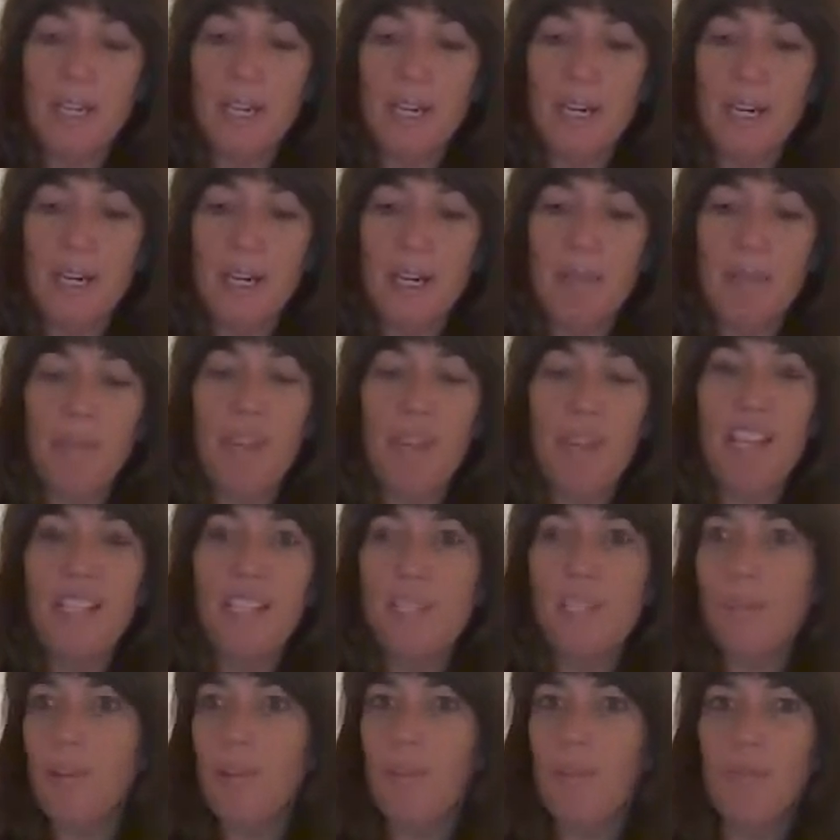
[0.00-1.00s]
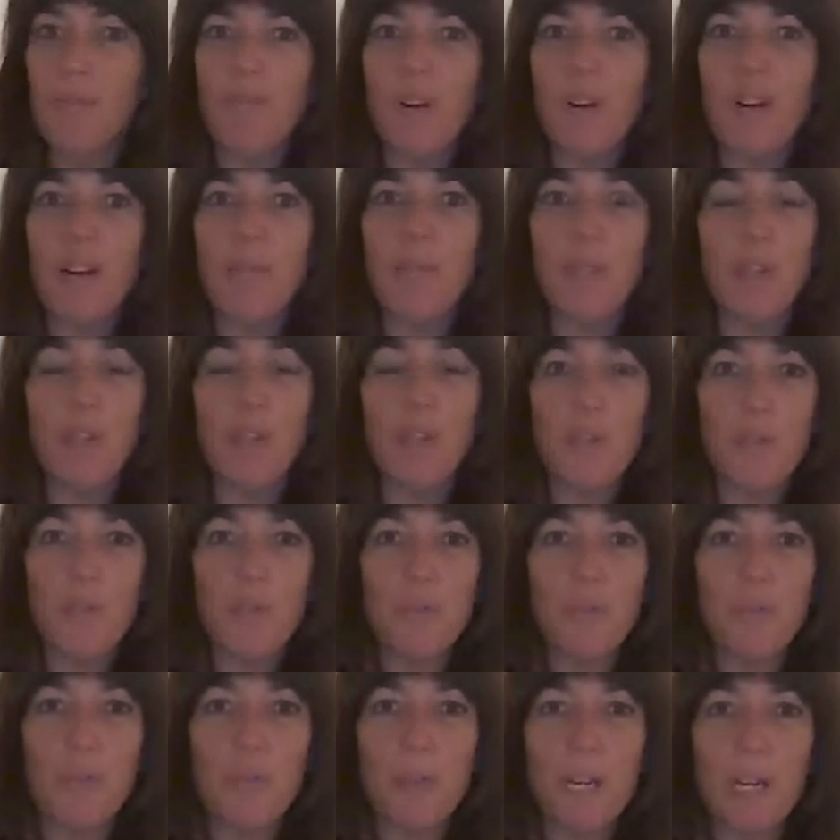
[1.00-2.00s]
And it's about $5
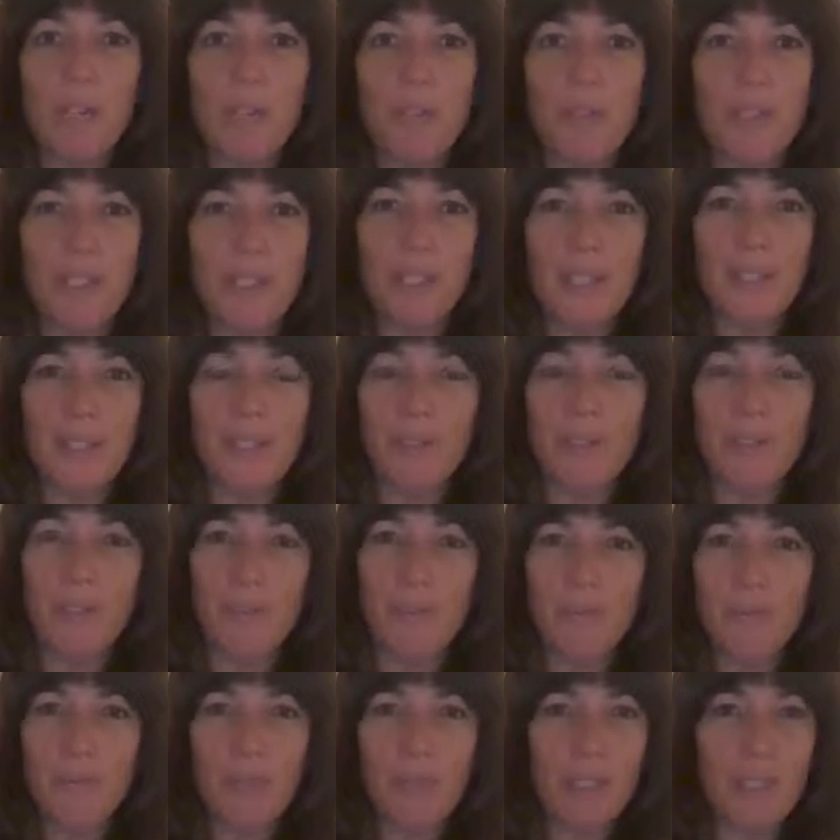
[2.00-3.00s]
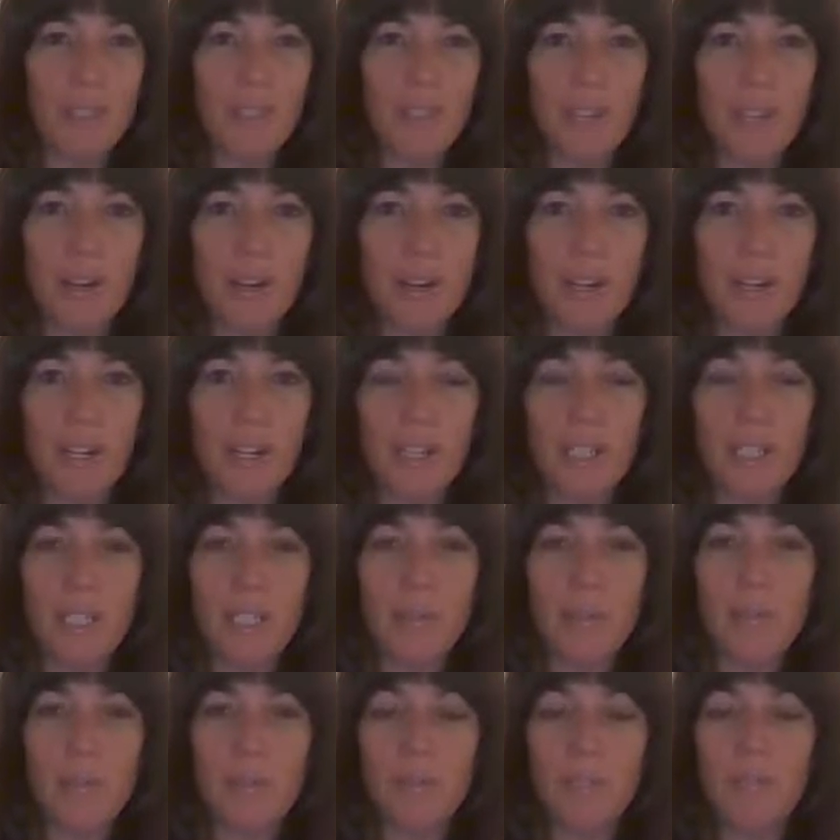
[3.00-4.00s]
for a pack of 6. So it's really not an
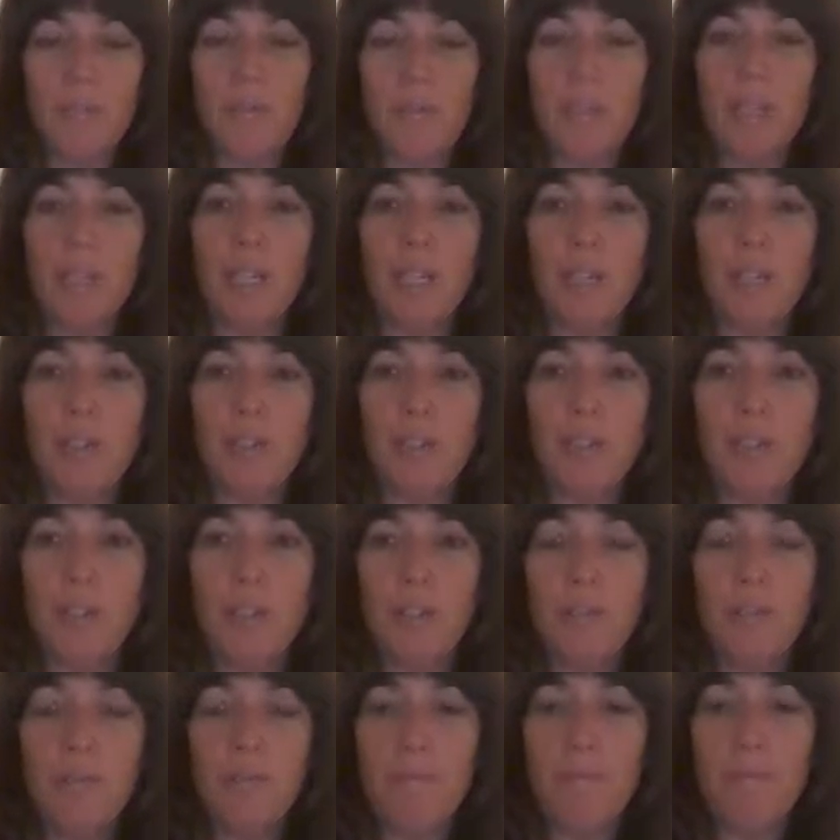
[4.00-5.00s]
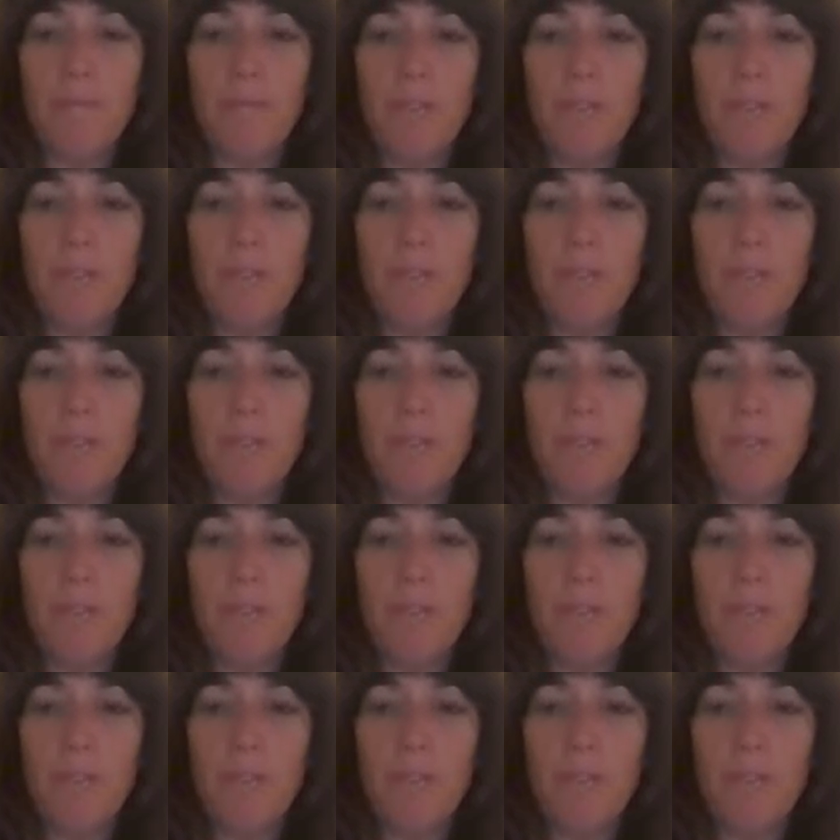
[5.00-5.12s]
expensive thing to do.